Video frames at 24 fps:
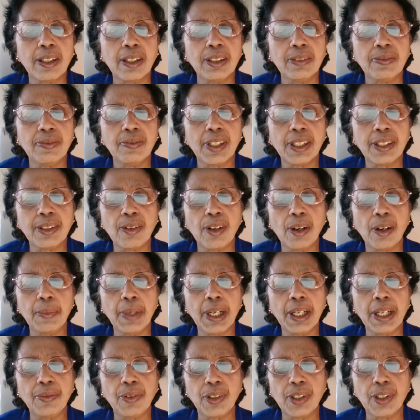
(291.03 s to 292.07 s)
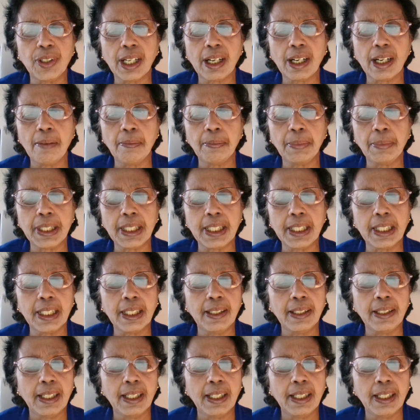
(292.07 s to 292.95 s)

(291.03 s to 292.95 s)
that you have made for your company.